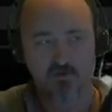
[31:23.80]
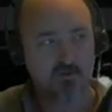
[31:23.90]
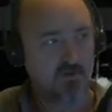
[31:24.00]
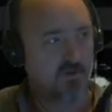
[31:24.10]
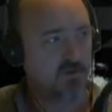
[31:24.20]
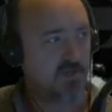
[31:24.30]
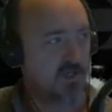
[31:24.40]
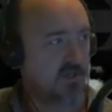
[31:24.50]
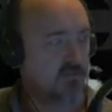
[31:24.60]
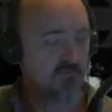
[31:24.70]
You
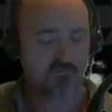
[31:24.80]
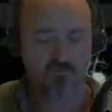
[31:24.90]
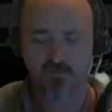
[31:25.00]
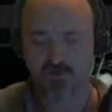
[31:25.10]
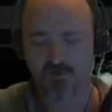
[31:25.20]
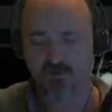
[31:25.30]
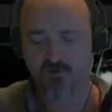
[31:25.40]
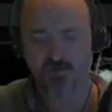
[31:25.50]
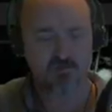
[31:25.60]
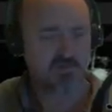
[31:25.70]
taking Rose to
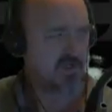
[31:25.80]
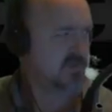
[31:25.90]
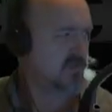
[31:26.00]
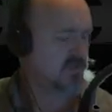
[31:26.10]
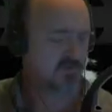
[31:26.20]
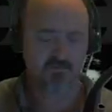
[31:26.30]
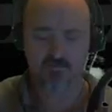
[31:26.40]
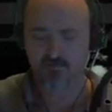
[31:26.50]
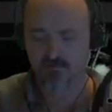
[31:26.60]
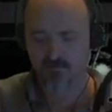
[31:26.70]
gymnastics?
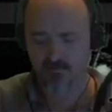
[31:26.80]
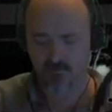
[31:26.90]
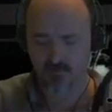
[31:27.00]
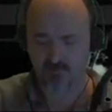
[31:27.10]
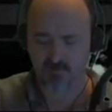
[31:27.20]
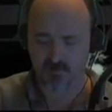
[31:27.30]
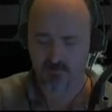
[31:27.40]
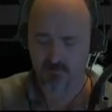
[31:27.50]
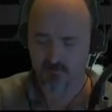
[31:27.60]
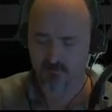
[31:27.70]
I've
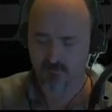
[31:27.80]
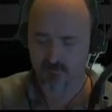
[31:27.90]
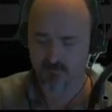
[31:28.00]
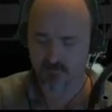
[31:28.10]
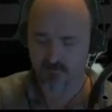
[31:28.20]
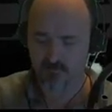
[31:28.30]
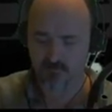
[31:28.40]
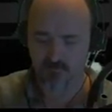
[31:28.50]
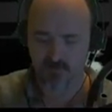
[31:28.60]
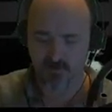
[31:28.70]

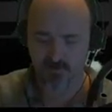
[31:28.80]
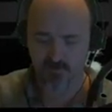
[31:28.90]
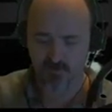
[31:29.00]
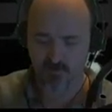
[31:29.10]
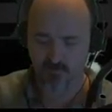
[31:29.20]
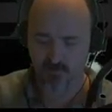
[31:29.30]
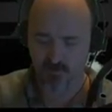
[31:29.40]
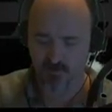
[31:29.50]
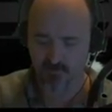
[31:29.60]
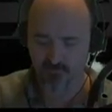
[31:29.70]
got an extra U in
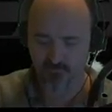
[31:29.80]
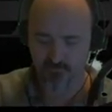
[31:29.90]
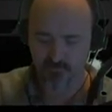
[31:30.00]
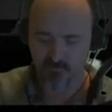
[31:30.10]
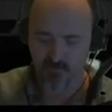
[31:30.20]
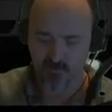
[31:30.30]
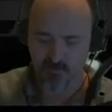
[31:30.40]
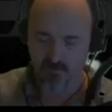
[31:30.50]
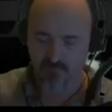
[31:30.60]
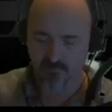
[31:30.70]
there.
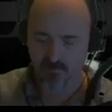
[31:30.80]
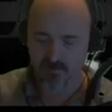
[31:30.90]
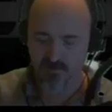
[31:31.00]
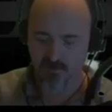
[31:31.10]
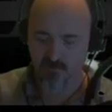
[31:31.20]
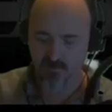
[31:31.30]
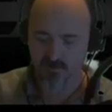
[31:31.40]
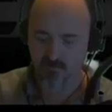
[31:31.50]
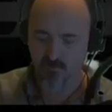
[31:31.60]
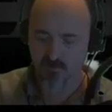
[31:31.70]
I forgot to say
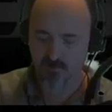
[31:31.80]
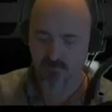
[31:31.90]
question mark.